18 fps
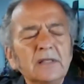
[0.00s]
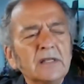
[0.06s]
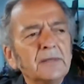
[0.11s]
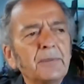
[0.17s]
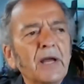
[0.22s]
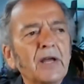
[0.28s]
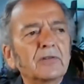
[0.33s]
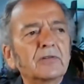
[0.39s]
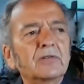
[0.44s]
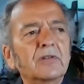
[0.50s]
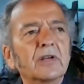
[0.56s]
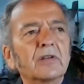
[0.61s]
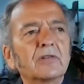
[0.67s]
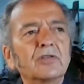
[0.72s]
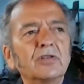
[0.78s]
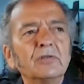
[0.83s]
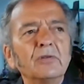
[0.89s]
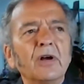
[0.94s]
about
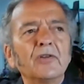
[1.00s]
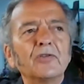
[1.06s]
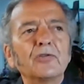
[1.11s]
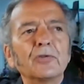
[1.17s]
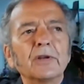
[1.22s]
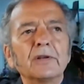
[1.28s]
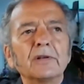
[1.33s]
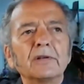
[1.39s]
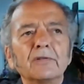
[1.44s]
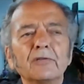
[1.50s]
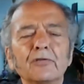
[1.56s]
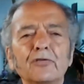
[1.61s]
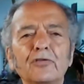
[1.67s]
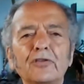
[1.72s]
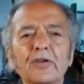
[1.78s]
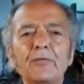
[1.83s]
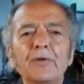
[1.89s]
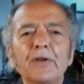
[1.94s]

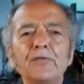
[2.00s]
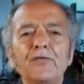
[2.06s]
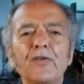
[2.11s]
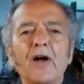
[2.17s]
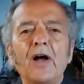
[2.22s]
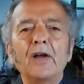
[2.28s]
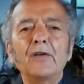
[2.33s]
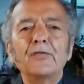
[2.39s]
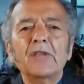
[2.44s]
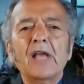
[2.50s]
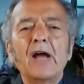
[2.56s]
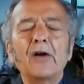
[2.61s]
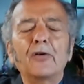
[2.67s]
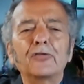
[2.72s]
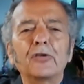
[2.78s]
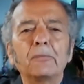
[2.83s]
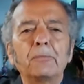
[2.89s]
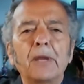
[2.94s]

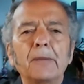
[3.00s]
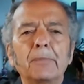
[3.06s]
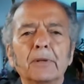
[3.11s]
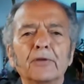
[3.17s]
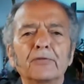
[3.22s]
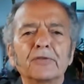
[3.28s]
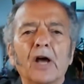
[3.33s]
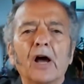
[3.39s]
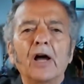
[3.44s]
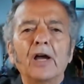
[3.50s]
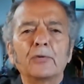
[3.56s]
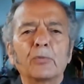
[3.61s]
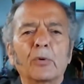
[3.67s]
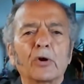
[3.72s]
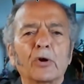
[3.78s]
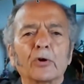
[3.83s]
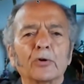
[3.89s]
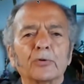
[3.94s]
275,000 people have
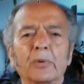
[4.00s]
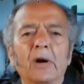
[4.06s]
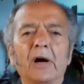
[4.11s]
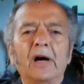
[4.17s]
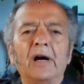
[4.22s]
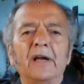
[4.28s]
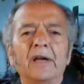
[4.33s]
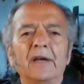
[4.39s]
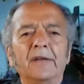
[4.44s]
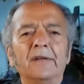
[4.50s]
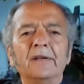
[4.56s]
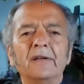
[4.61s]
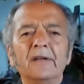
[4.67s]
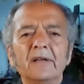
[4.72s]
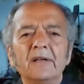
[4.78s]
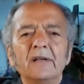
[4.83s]
died worldwide